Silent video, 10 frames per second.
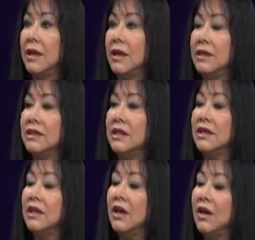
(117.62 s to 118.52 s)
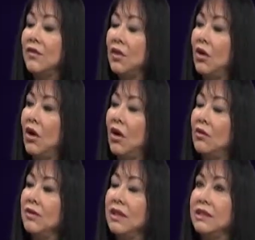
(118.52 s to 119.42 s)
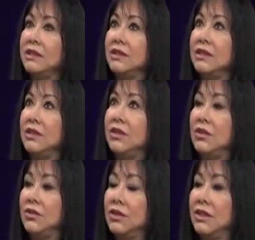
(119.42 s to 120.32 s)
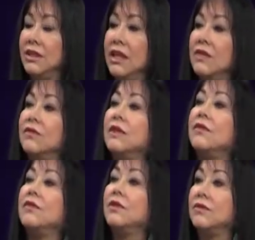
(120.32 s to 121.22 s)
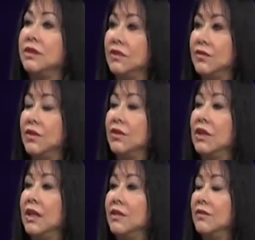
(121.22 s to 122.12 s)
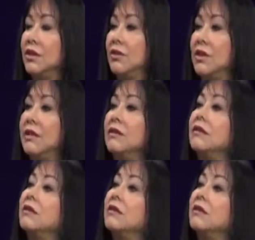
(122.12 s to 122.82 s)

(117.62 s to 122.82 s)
Excellent. Now, have you always used the native influence for your line of clothing?